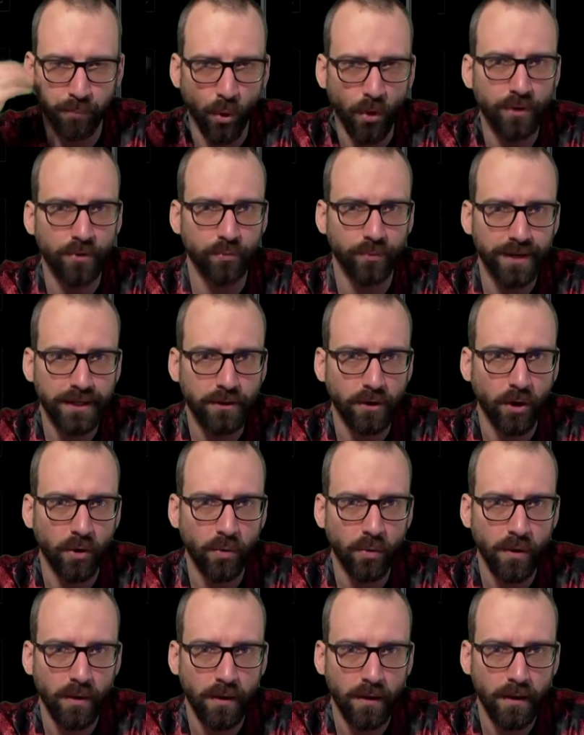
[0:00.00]
Puerto
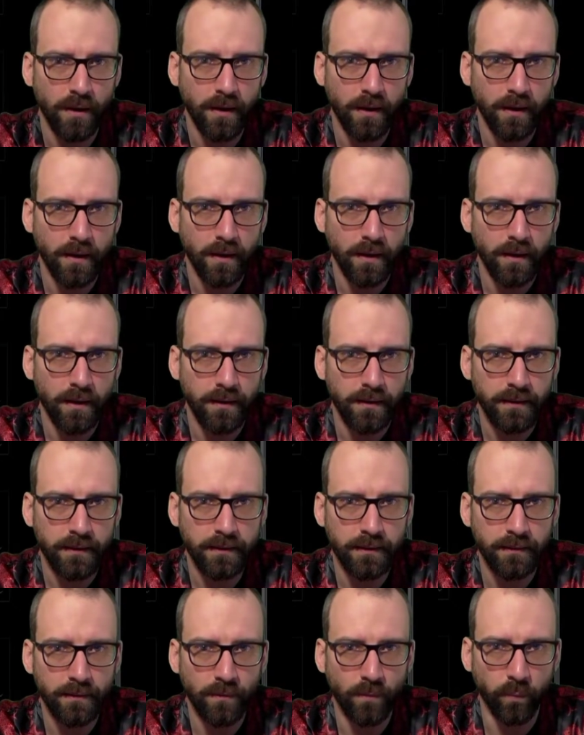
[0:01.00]
Rico
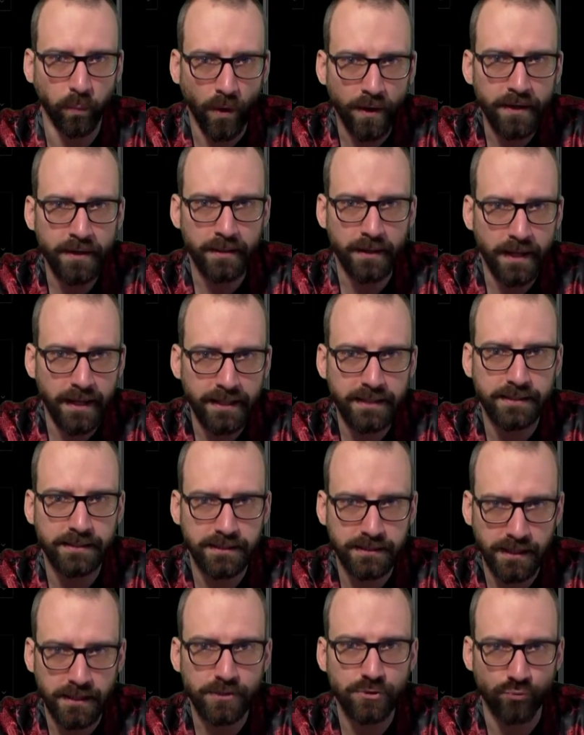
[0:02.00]
wouldn't
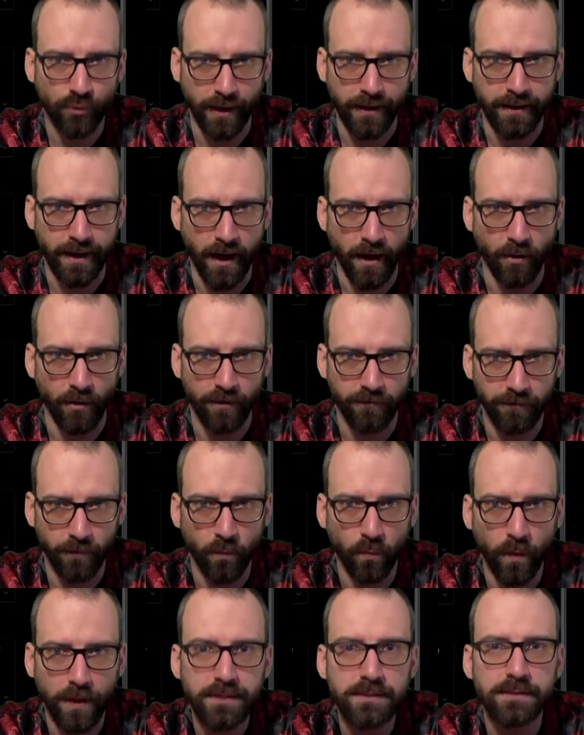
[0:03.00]
exist right now if
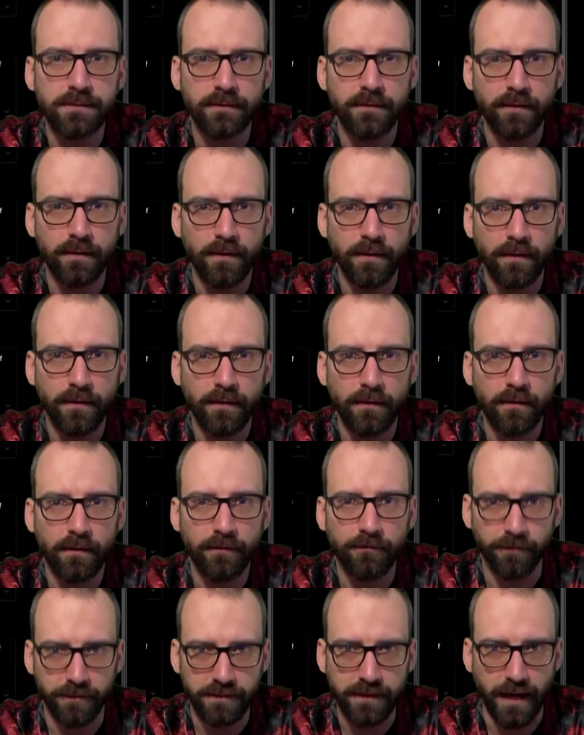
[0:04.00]
it wasn't
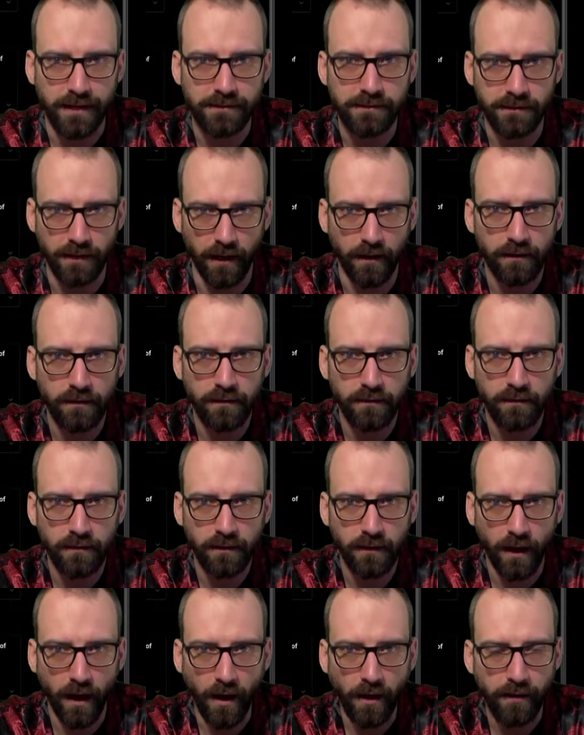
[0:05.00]
for Tesla.
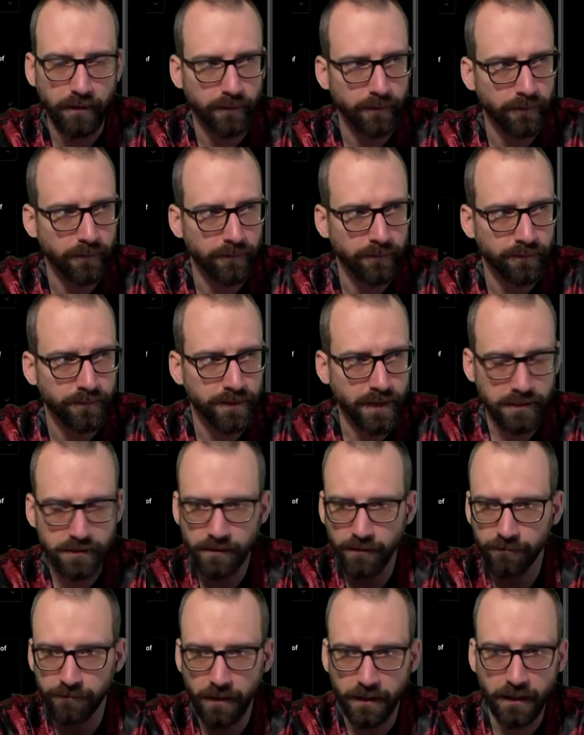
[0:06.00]
Huh?
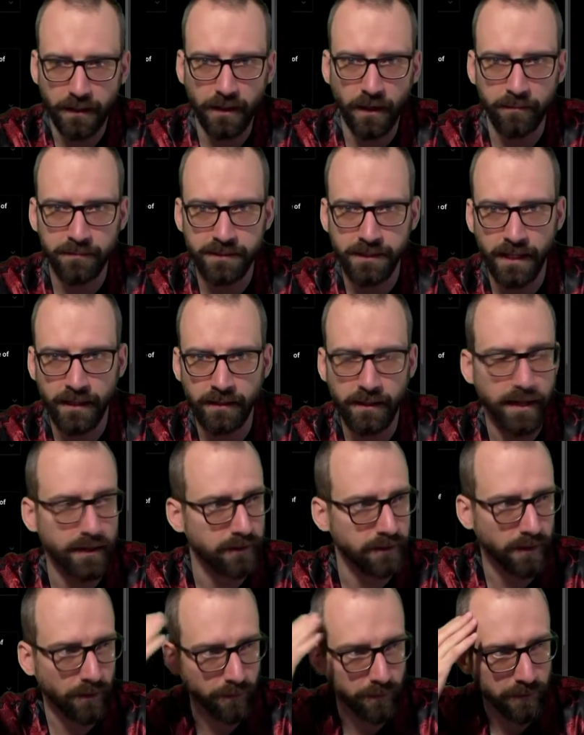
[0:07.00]
Tesla fucking comes in.
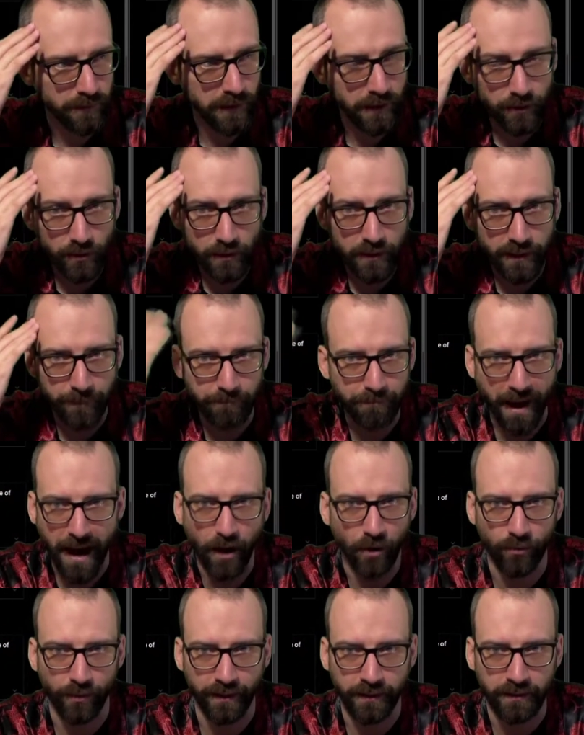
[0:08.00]
They're literally
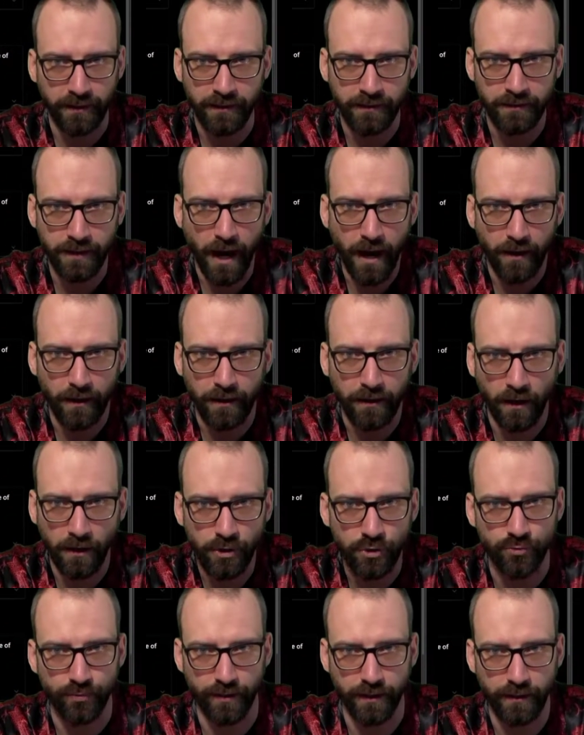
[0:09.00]
powering the entire
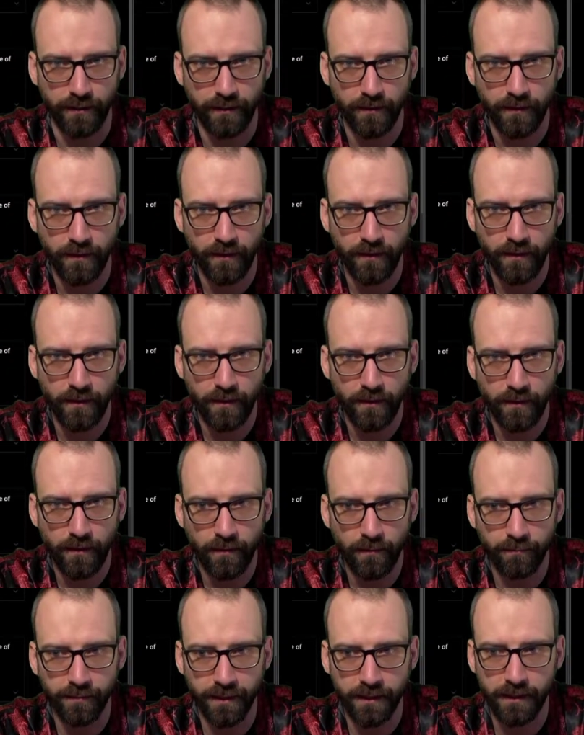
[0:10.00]
country
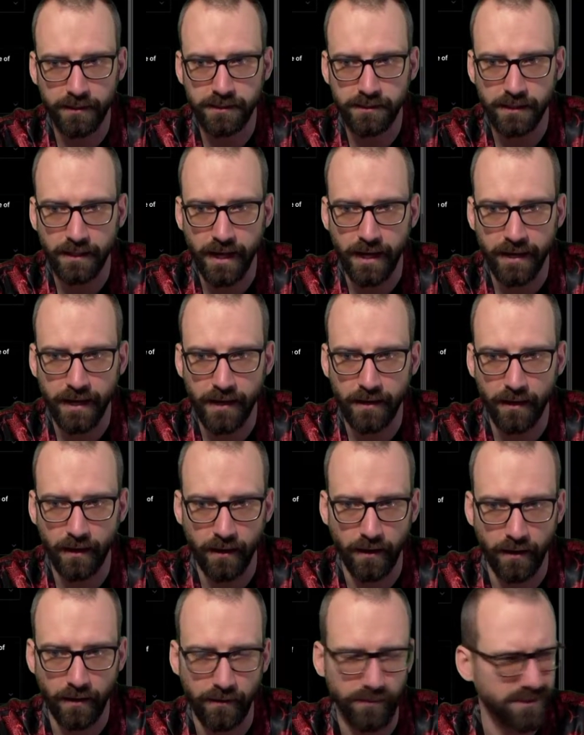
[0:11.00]
because of
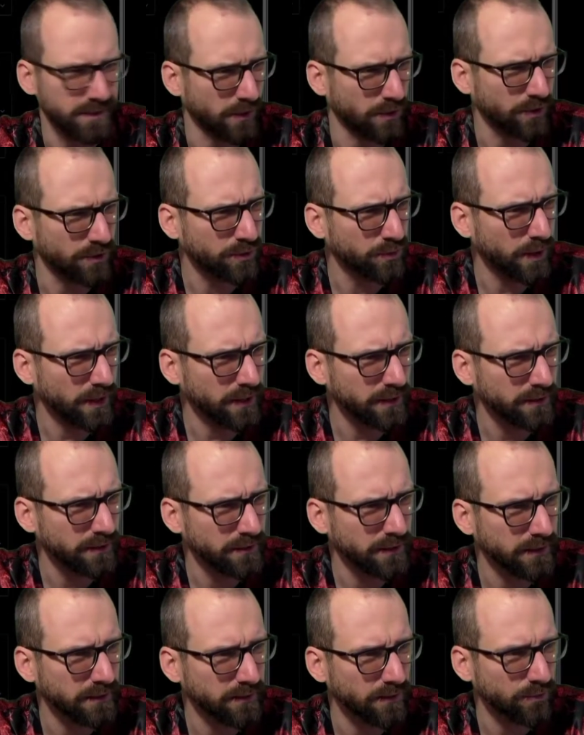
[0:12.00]
that. Was it earthquake
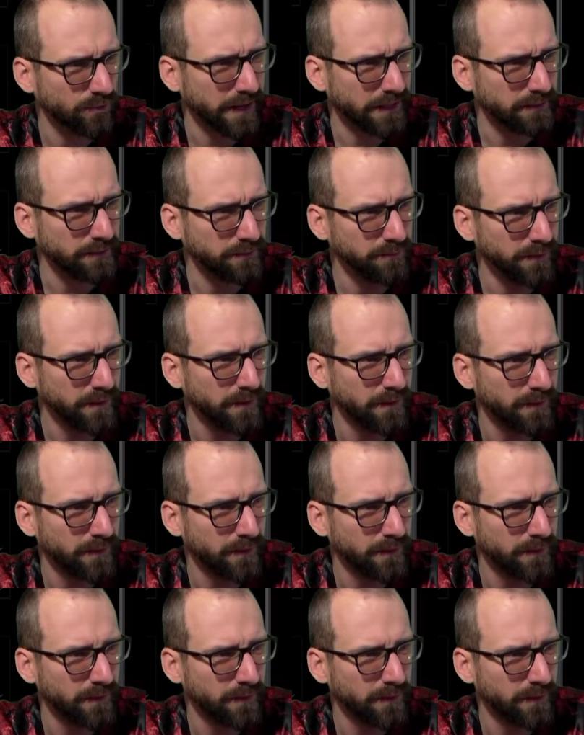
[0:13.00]
that wrecked them?